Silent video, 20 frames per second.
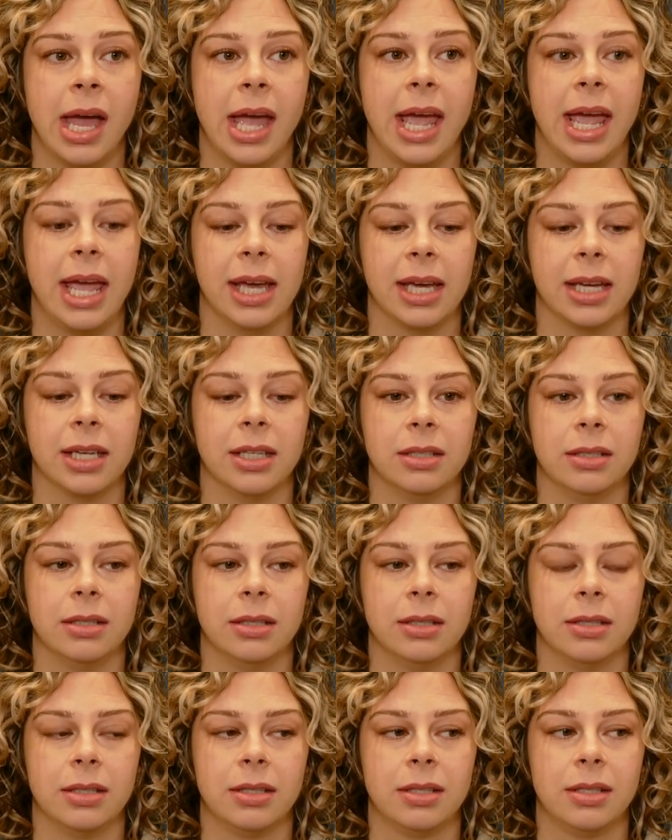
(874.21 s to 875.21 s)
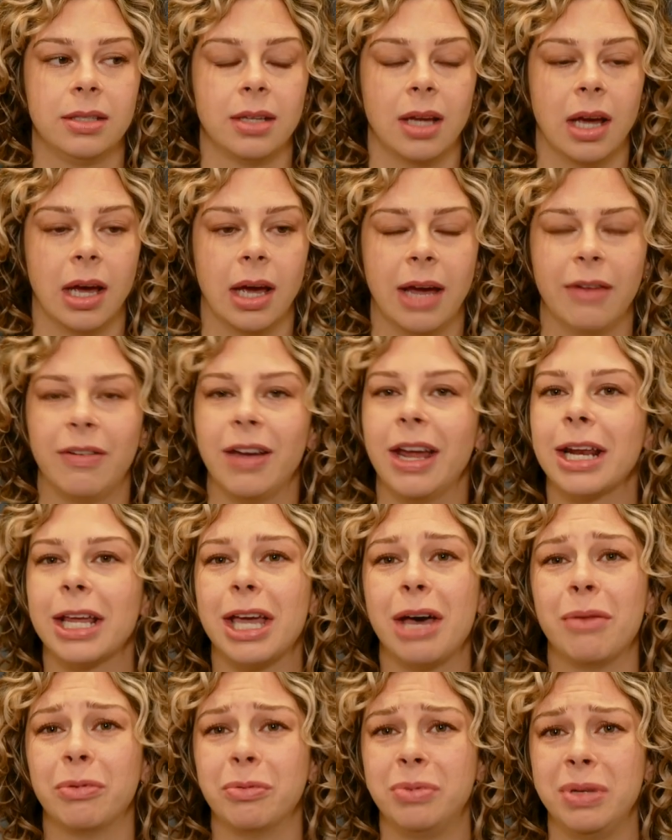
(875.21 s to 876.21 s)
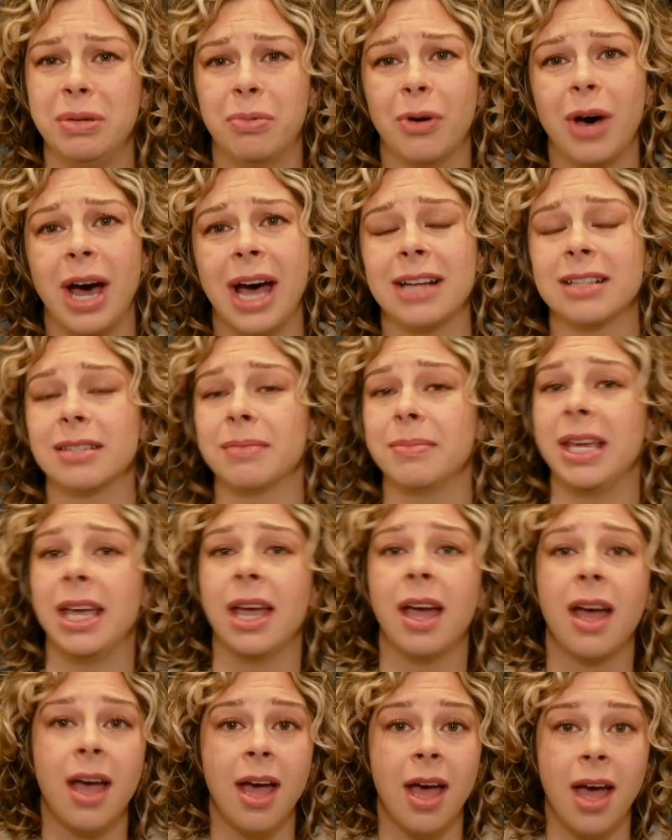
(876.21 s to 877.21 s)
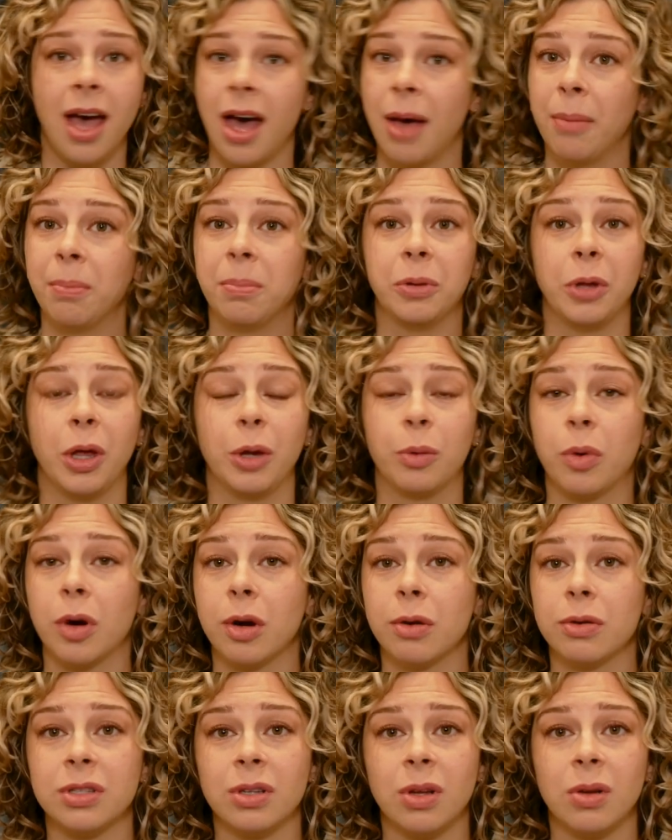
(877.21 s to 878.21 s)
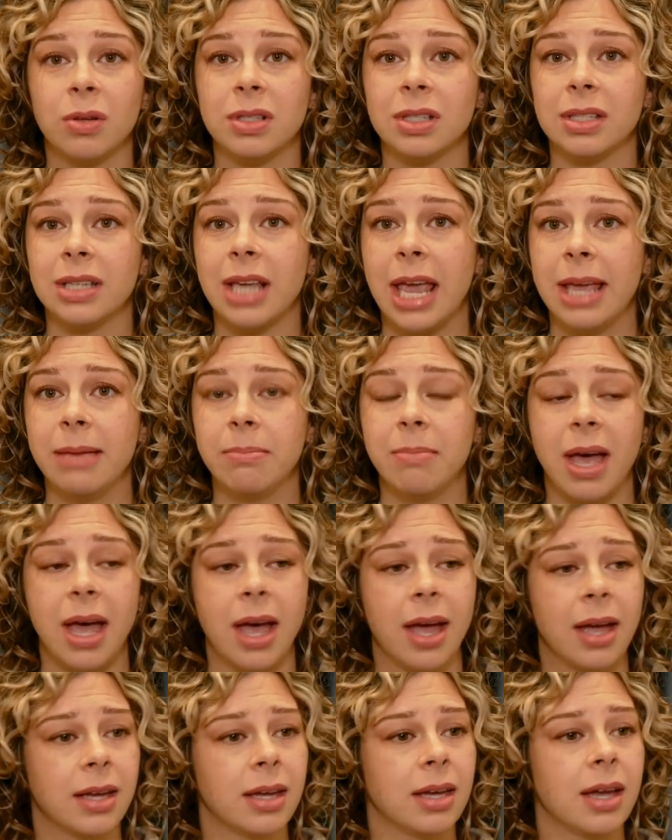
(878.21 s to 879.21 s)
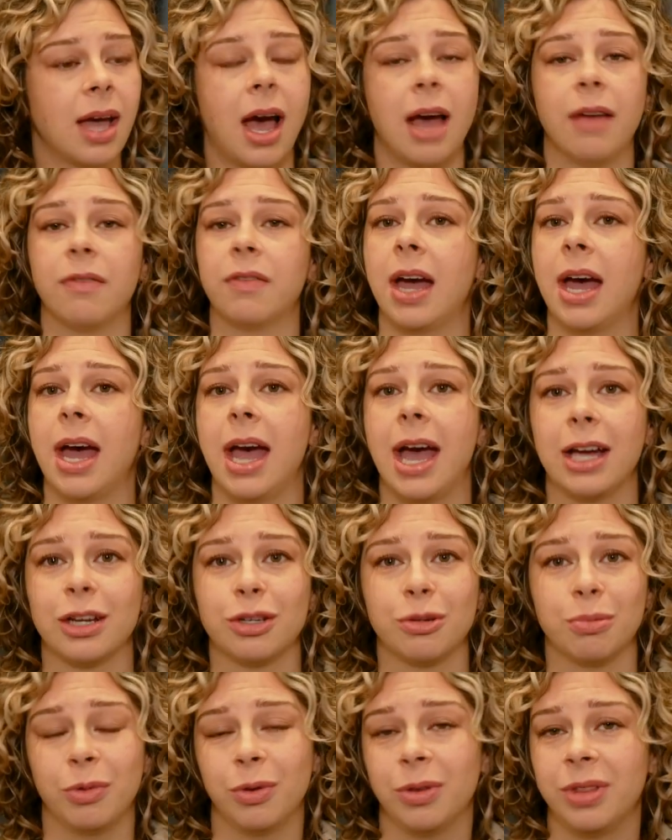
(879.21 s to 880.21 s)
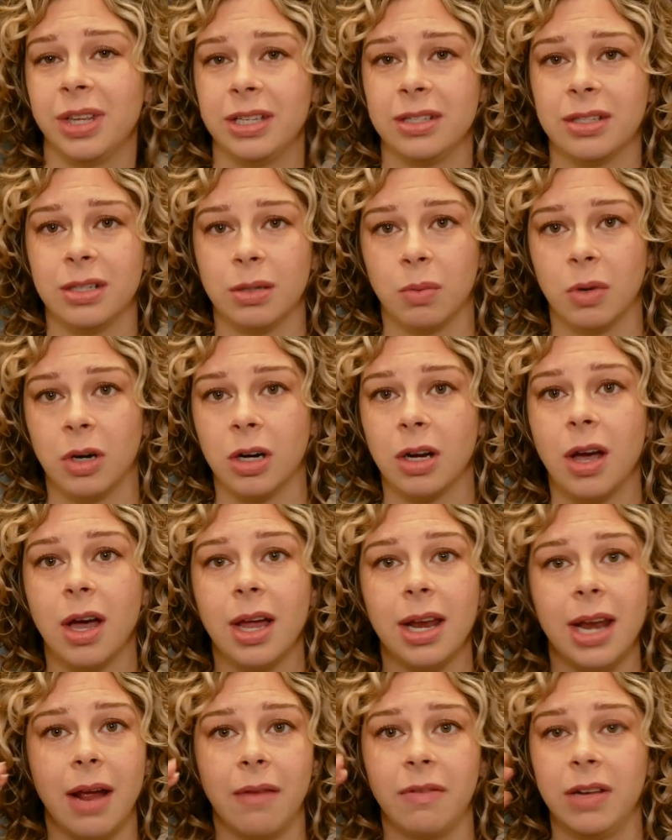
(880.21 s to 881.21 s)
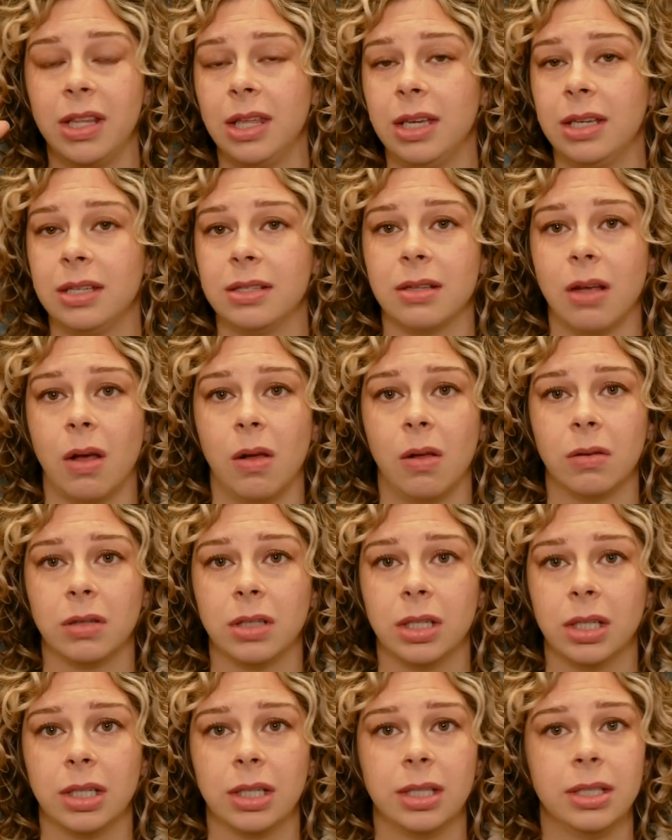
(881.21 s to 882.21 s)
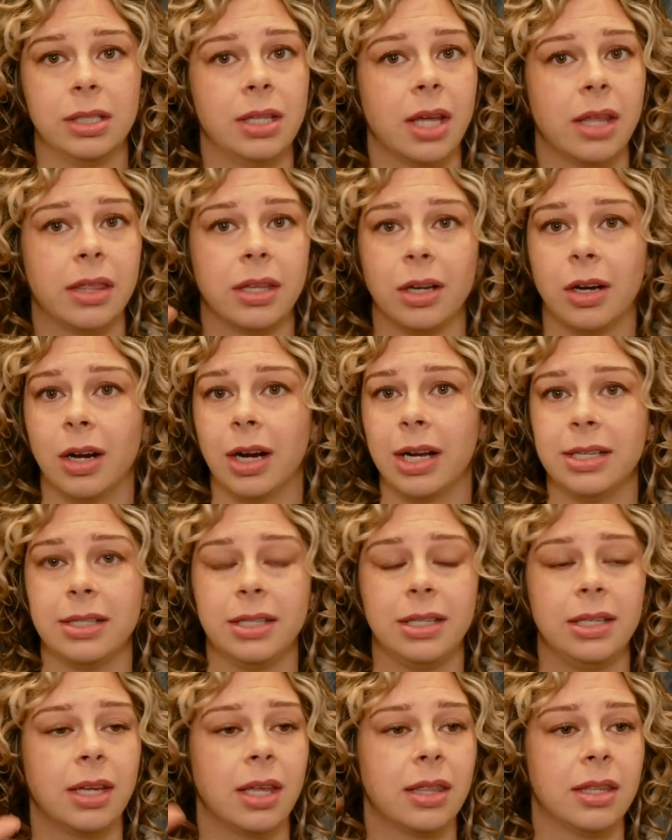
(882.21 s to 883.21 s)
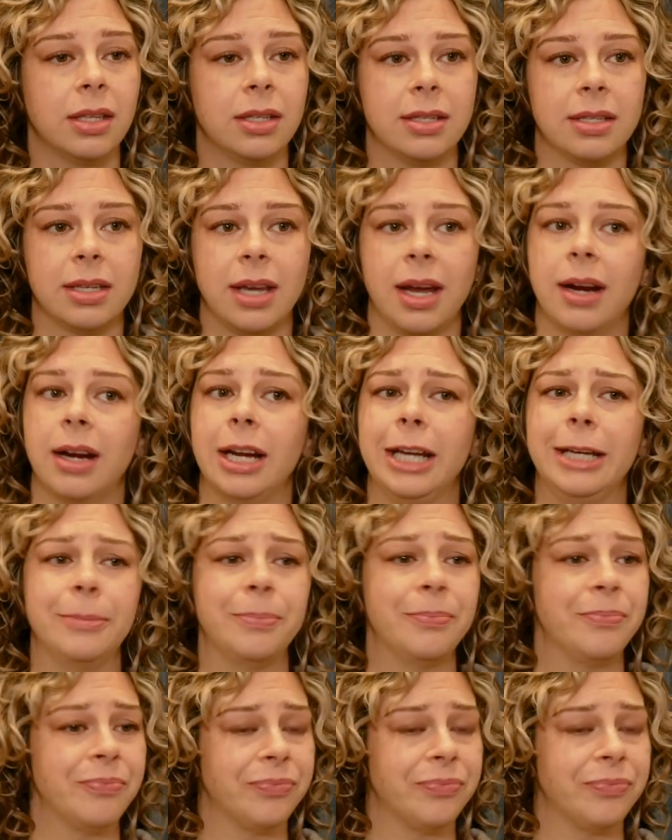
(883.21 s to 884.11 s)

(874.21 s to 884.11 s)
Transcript: And I've had a couple people ask me, blood work results came back. I've got actionable things to work on. Everything is all good. Nothing crazy, nothing scary.